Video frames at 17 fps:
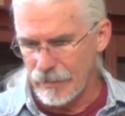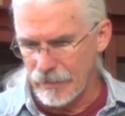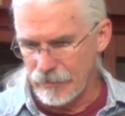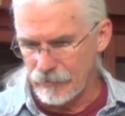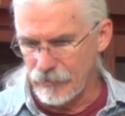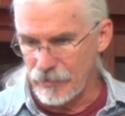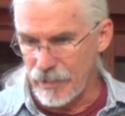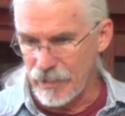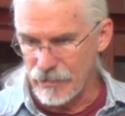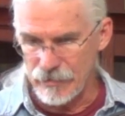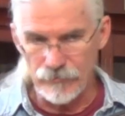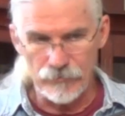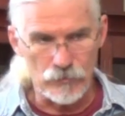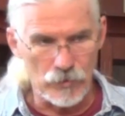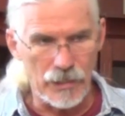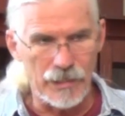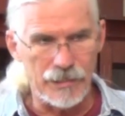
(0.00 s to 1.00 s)
in the days
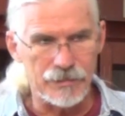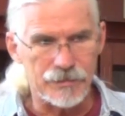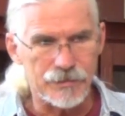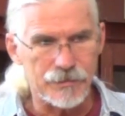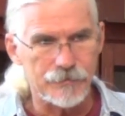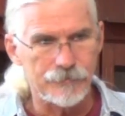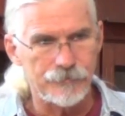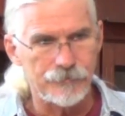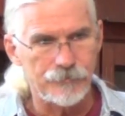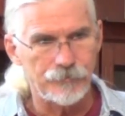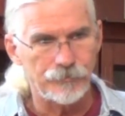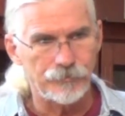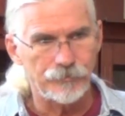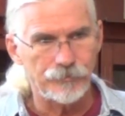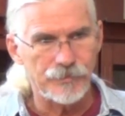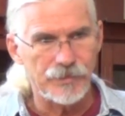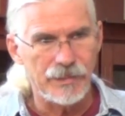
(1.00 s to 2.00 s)
of Christ.
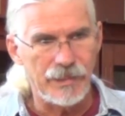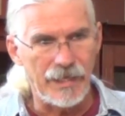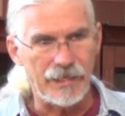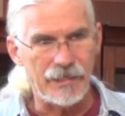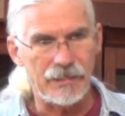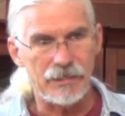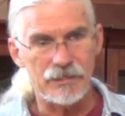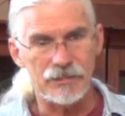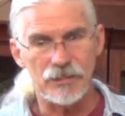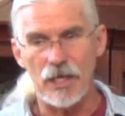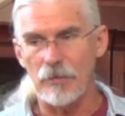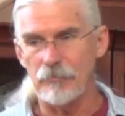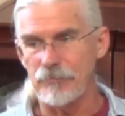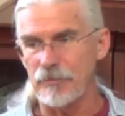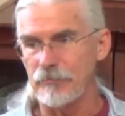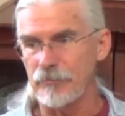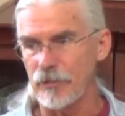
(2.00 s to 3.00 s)
And it has
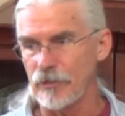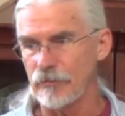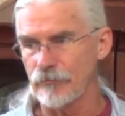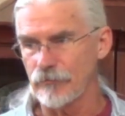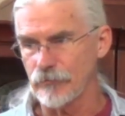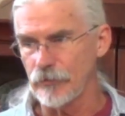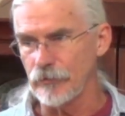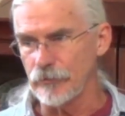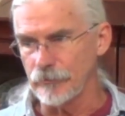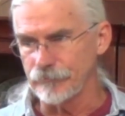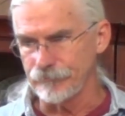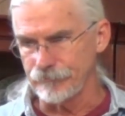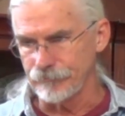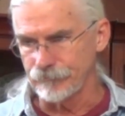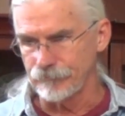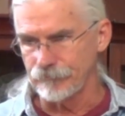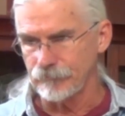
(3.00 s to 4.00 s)
not been bearing fruit.
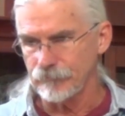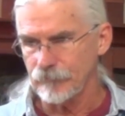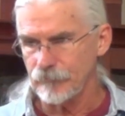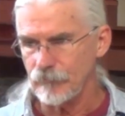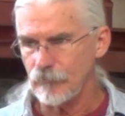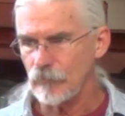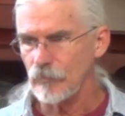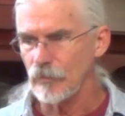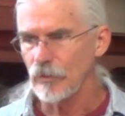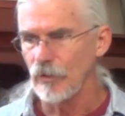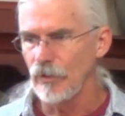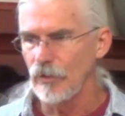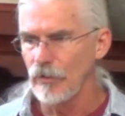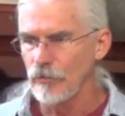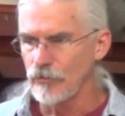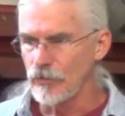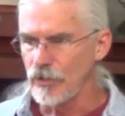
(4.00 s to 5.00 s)

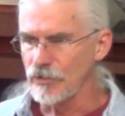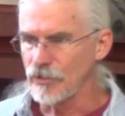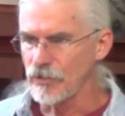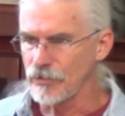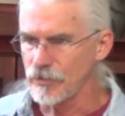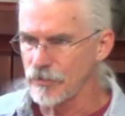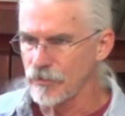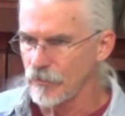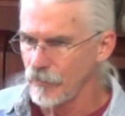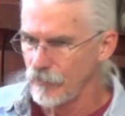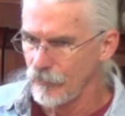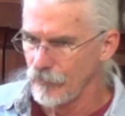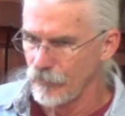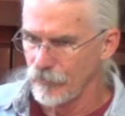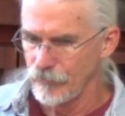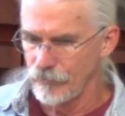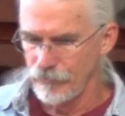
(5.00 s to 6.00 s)
Jesus
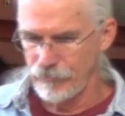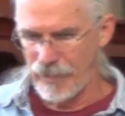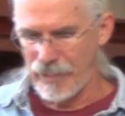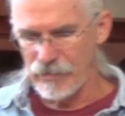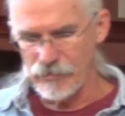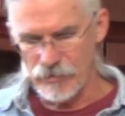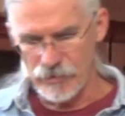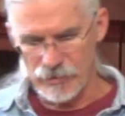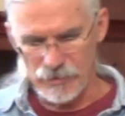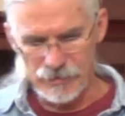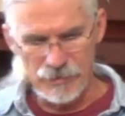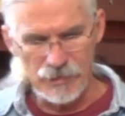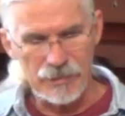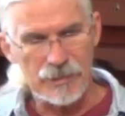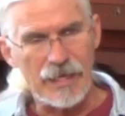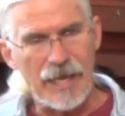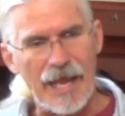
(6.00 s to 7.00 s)
basically
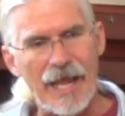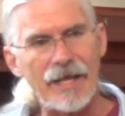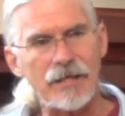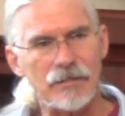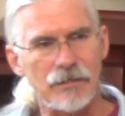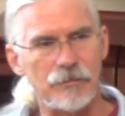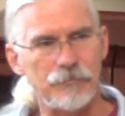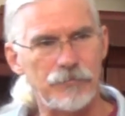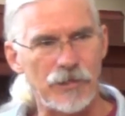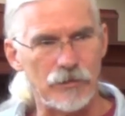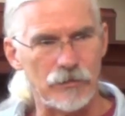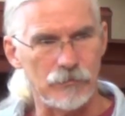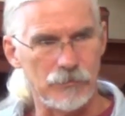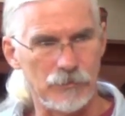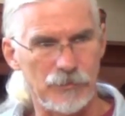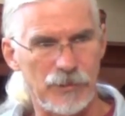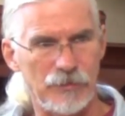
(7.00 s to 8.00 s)
did an acted
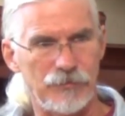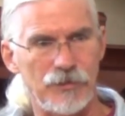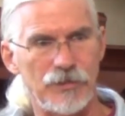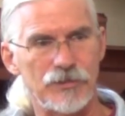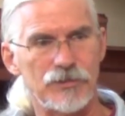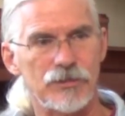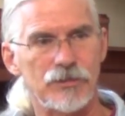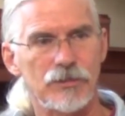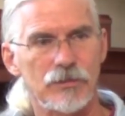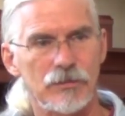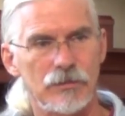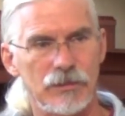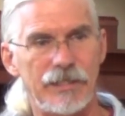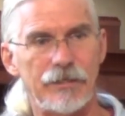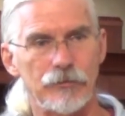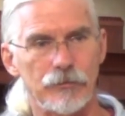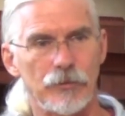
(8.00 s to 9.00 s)
parable about this
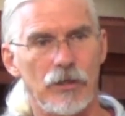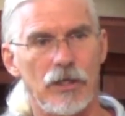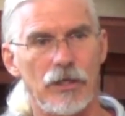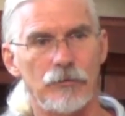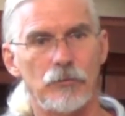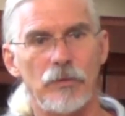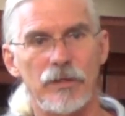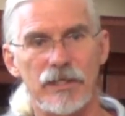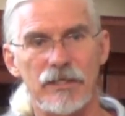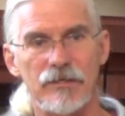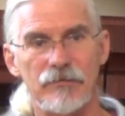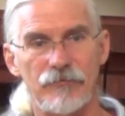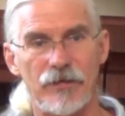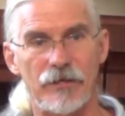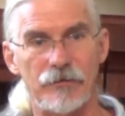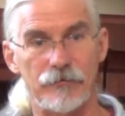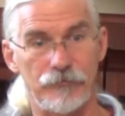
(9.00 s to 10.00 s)
later on when he
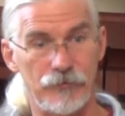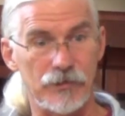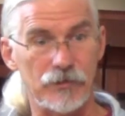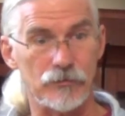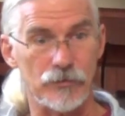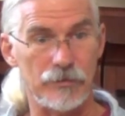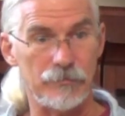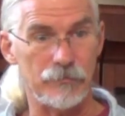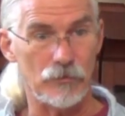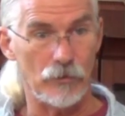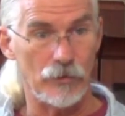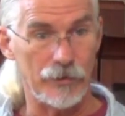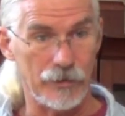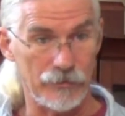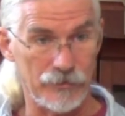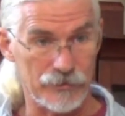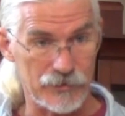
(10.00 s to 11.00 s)
found a fig tree
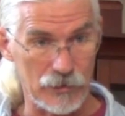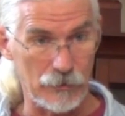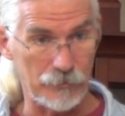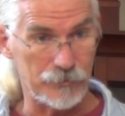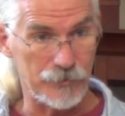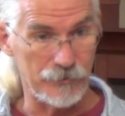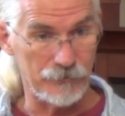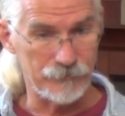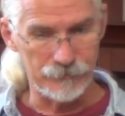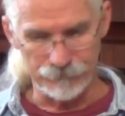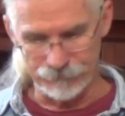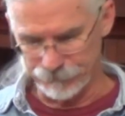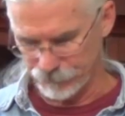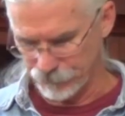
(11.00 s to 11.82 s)
growing on the slopes of